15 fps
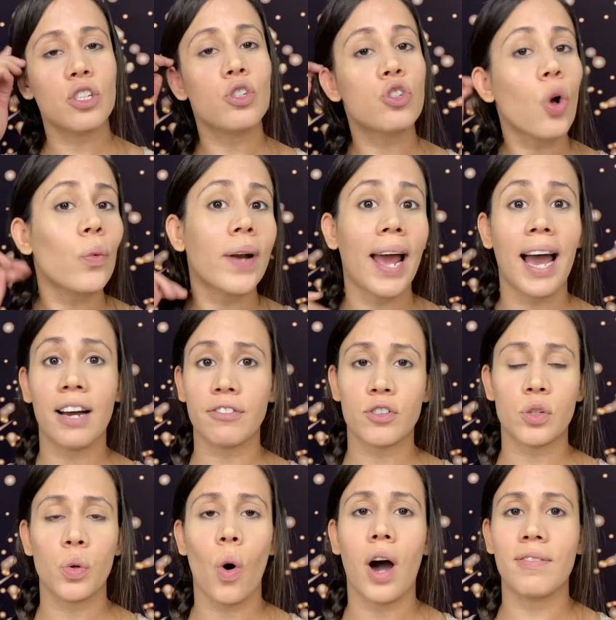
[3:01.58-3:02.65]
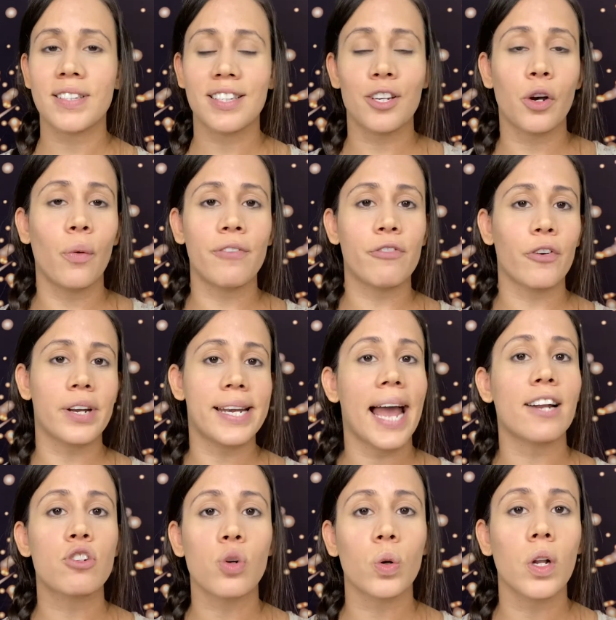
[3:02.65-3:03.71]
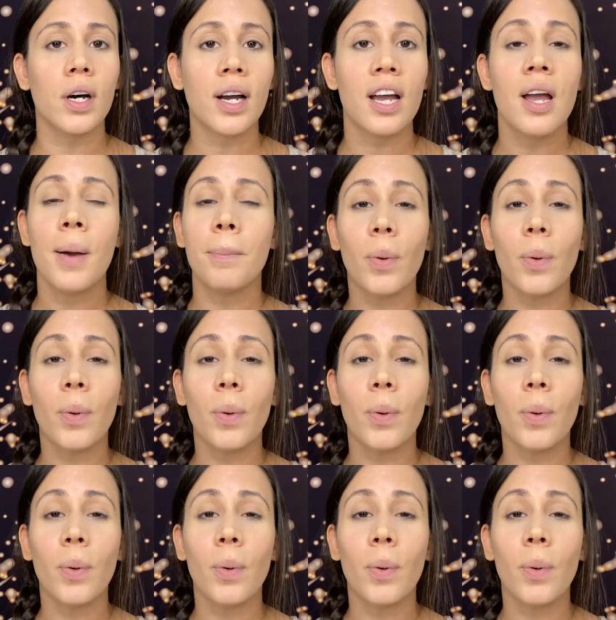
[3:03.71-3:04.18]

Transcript: don't have to, obviously you're going for a natural look.